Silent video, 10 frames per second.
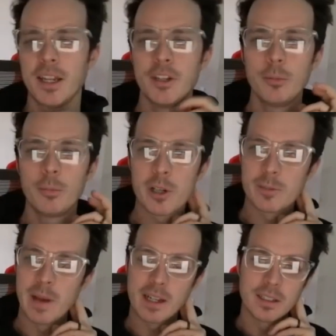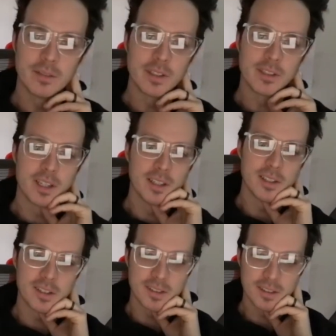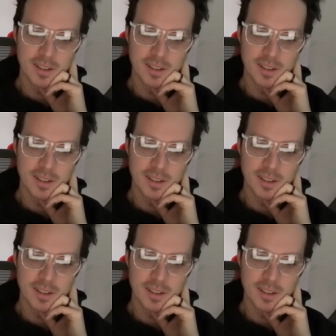new perspective is